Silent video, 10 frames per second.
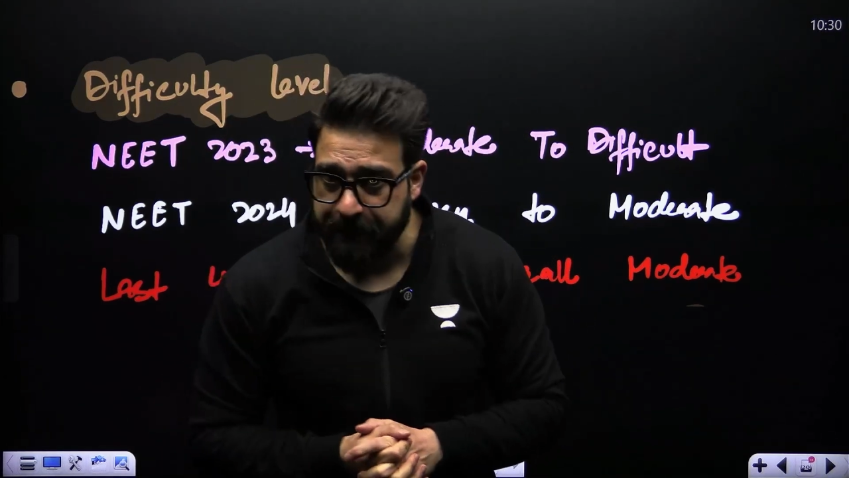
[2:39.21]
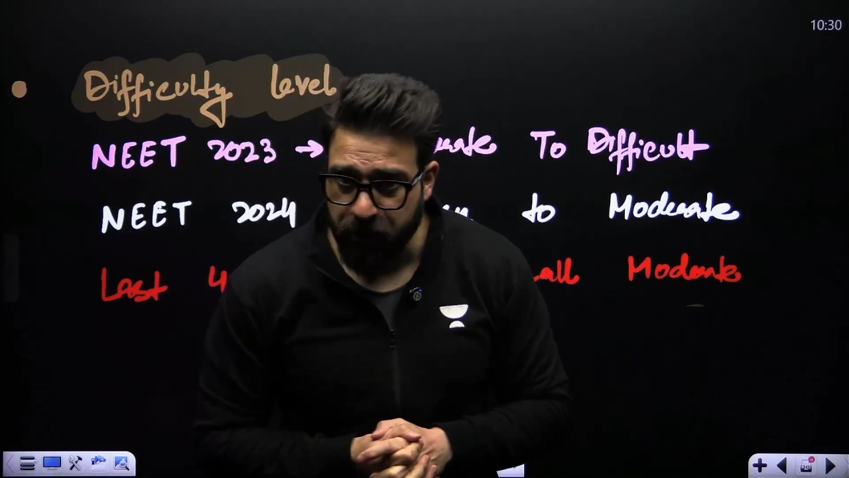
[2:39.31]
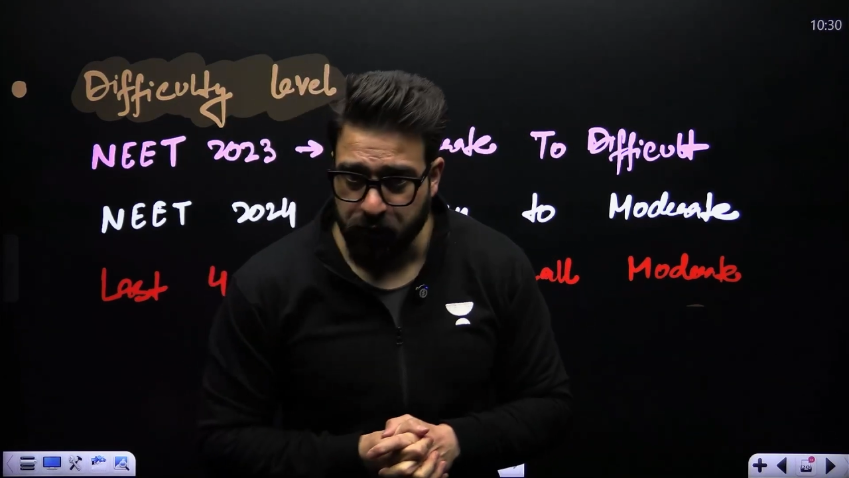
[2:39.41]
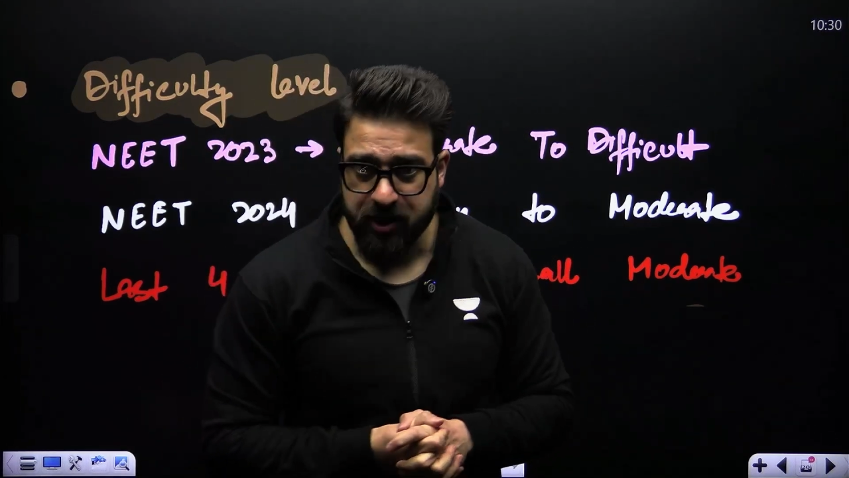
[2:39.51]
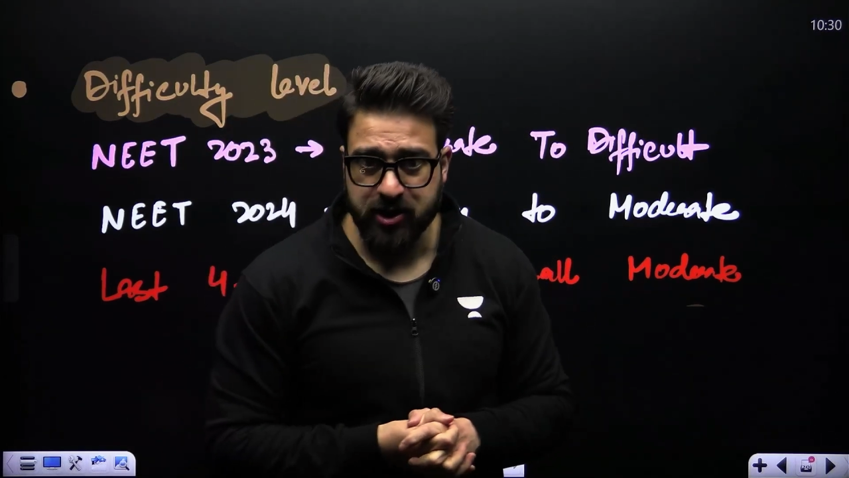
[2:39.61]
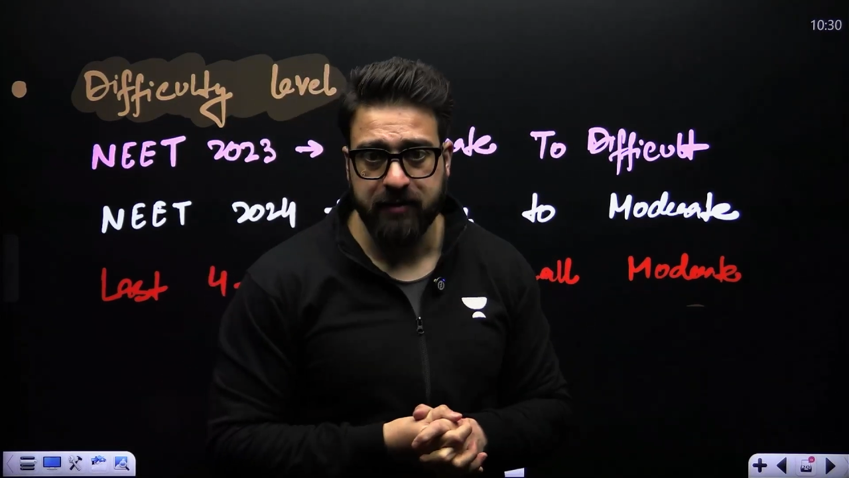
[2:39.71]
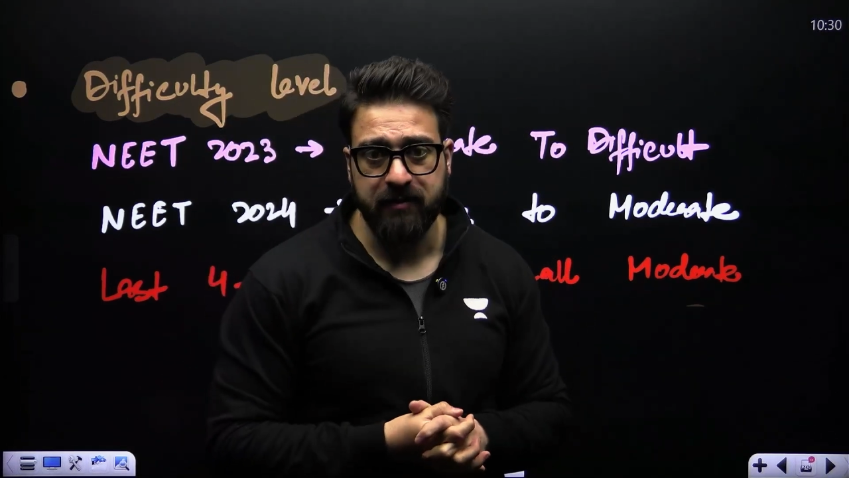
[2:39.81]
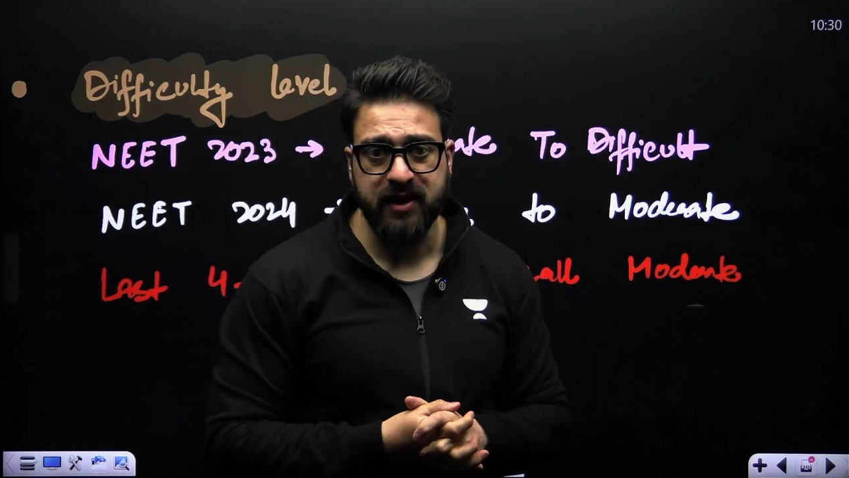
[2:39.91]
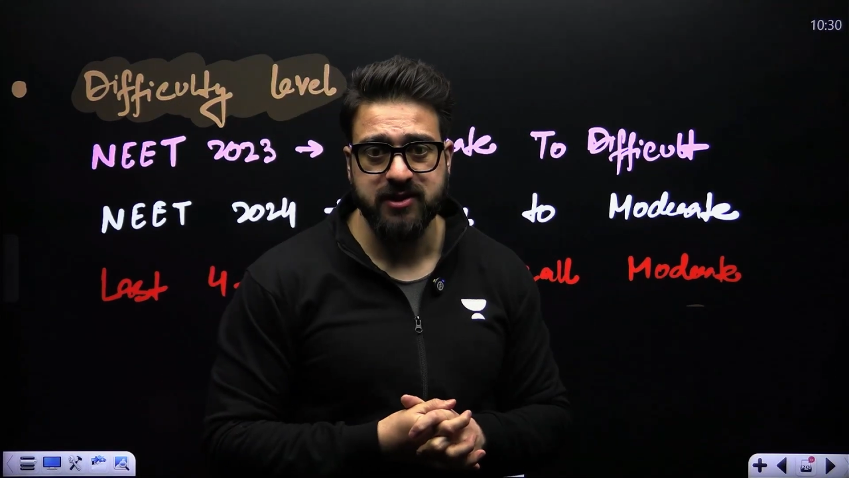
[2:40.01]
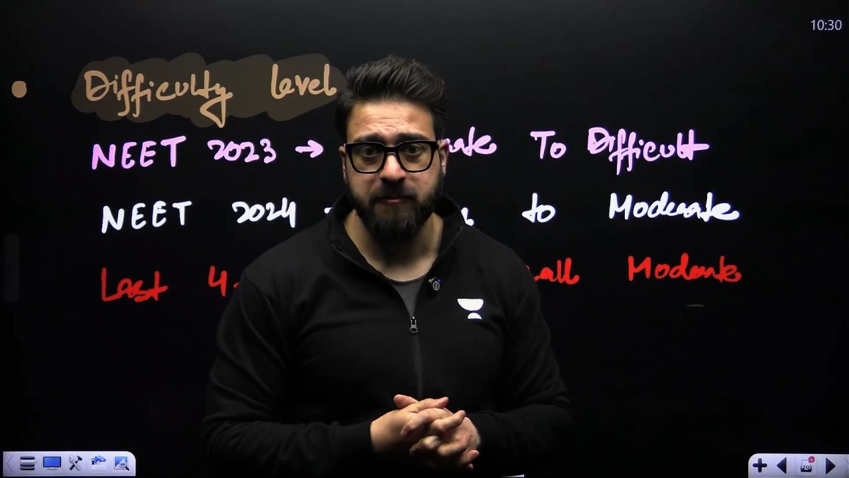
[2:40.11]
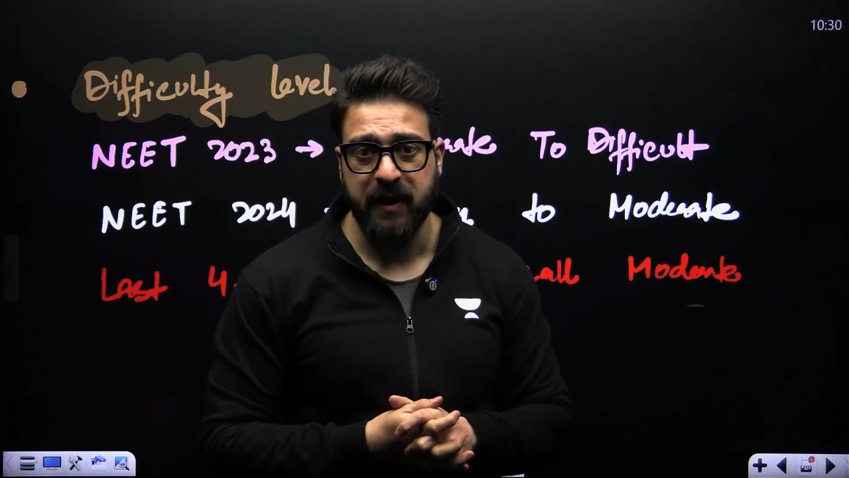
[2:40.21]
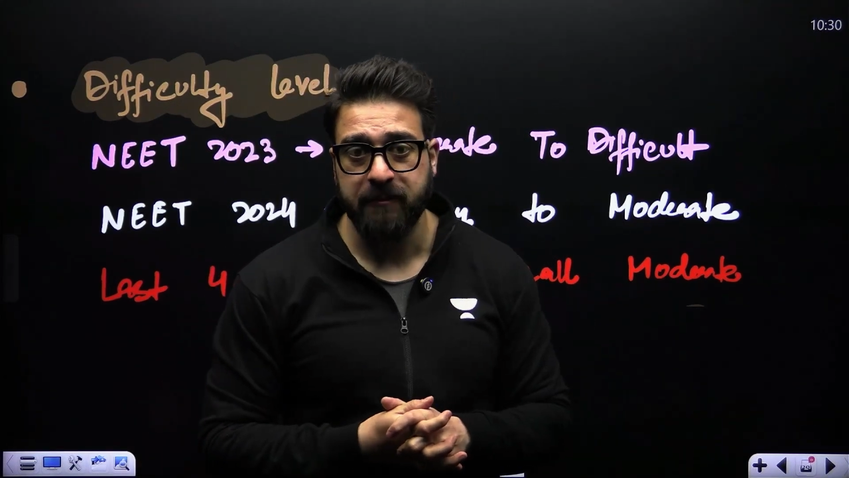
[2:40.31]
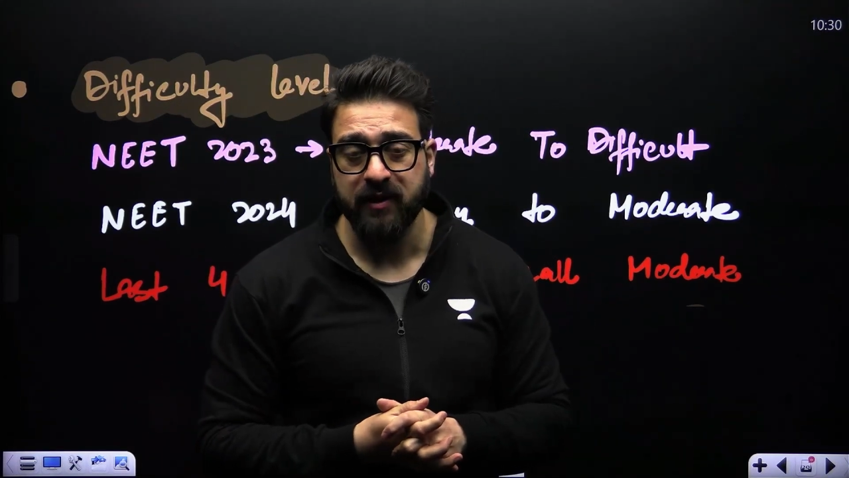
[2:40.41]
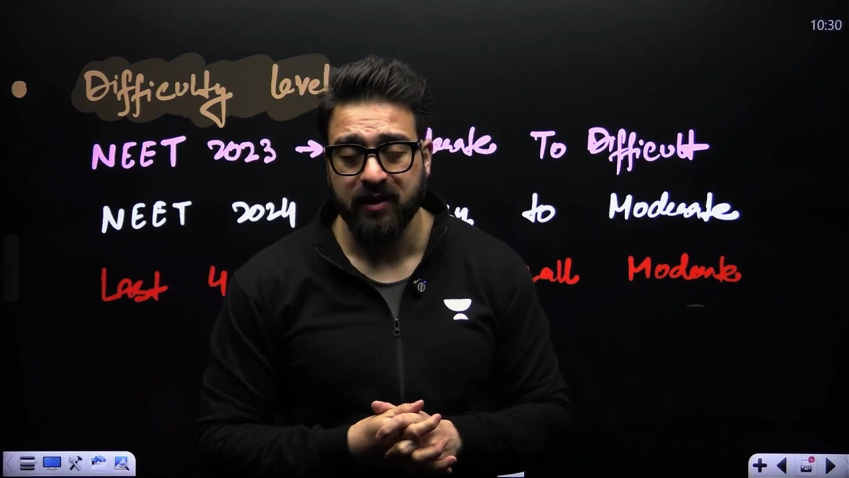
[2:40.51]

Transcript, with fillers: okay, JEE Main's paper.